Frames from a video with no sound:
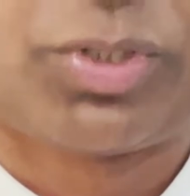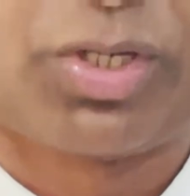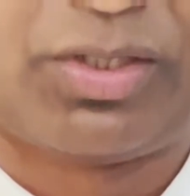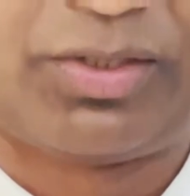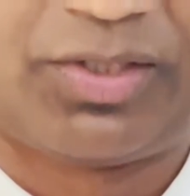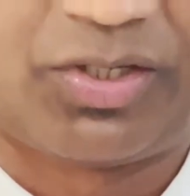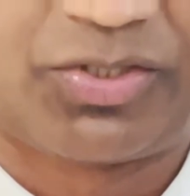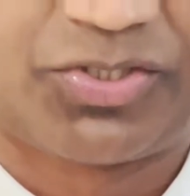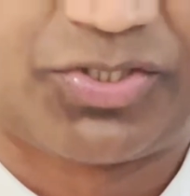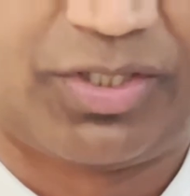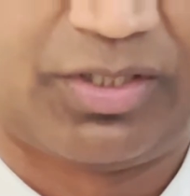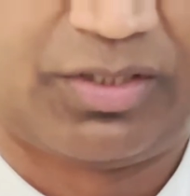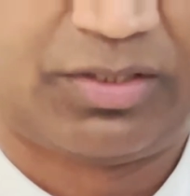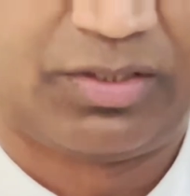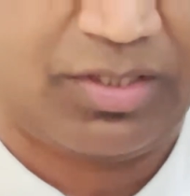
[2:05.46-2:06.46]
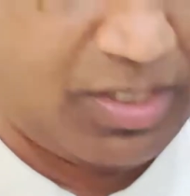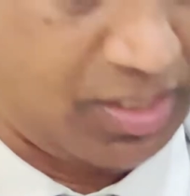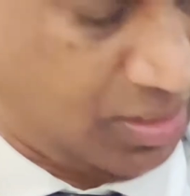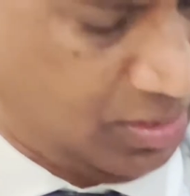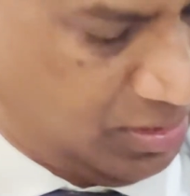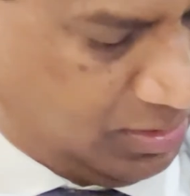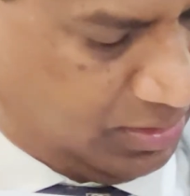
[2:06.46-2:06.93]
conduction
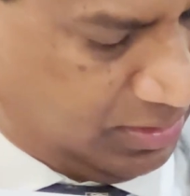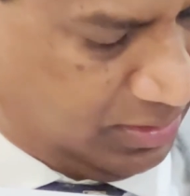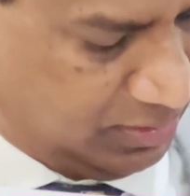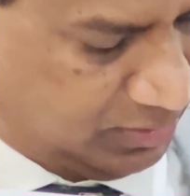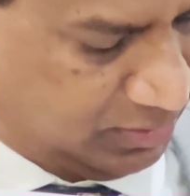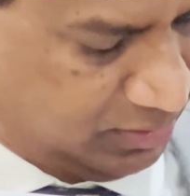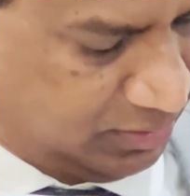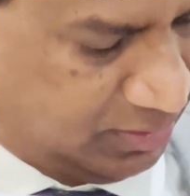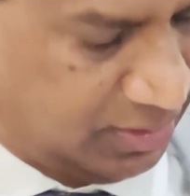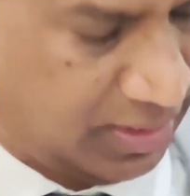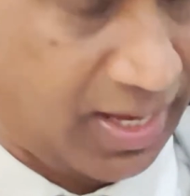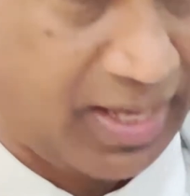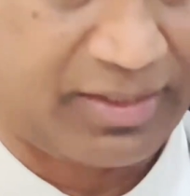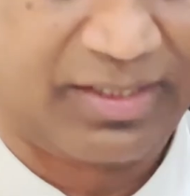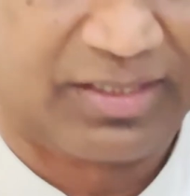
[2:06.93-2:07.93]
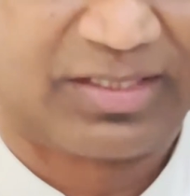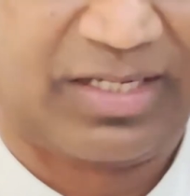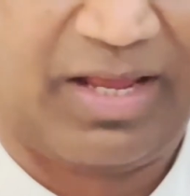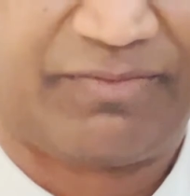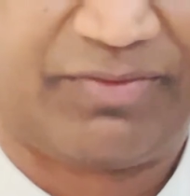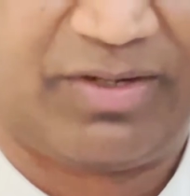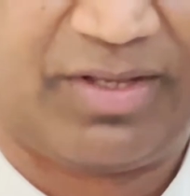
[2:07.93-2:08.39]
is at this
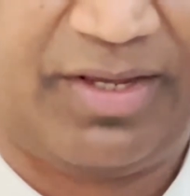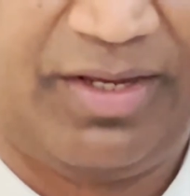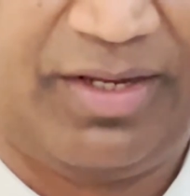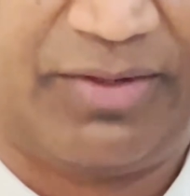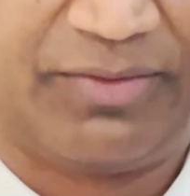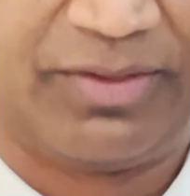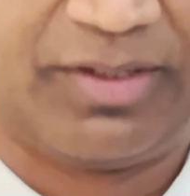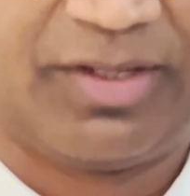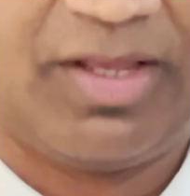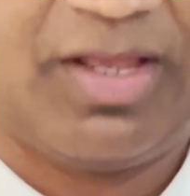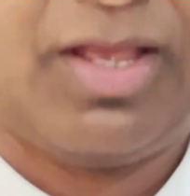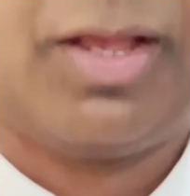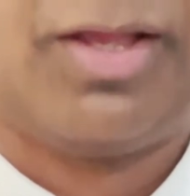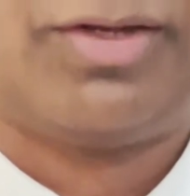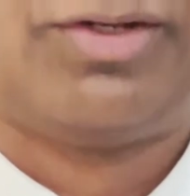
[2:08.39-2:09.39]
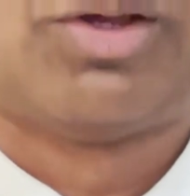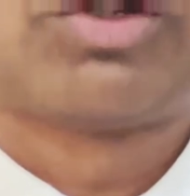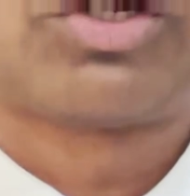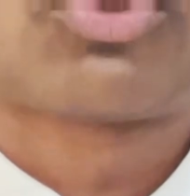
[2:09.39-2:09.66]
level here. Now the